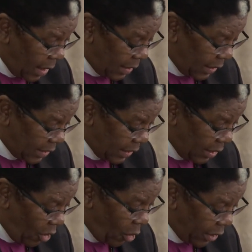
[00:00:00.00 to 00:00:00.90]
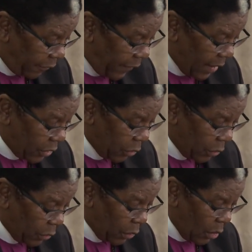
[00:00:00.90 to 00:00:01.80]
the CEO referred to
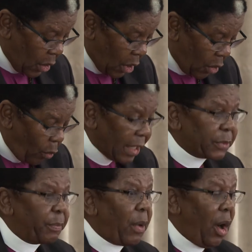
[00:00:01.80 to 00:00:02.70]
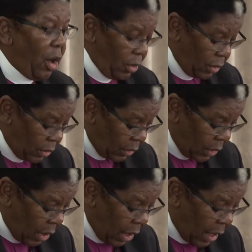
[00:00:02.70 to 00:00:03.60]
was born
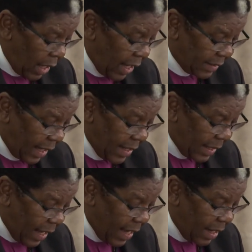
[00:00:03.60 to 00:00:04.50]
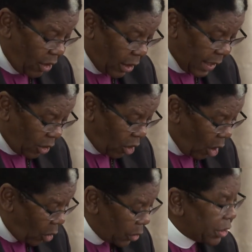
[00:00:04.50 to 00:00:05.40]
as I lay on a
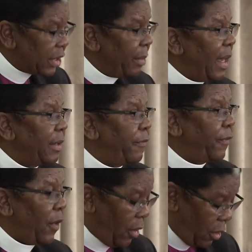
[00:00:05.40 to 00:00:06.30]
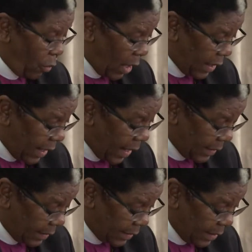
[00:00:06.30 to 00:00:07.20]
cold cement floor one
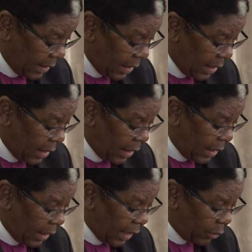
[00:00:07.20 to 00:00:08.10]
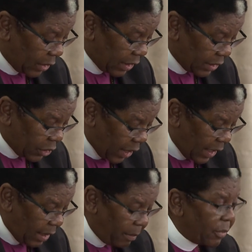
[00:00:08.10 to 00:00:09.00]
night. It was a
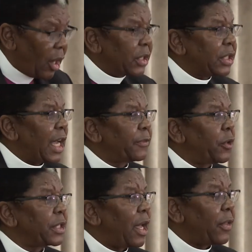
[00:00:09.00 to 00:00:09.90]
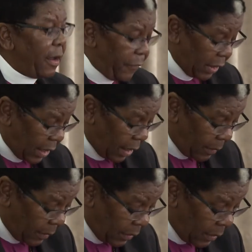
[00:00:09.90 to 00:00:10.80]
dream not just for South Africa,
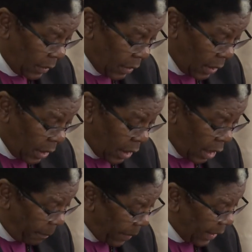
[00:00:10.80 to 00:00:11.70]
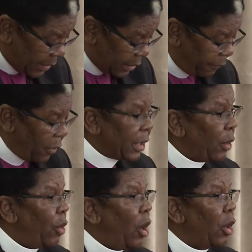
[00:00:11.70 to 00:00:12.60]
but for the
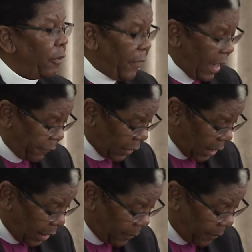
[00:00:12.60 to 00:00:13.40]
whole of Africa.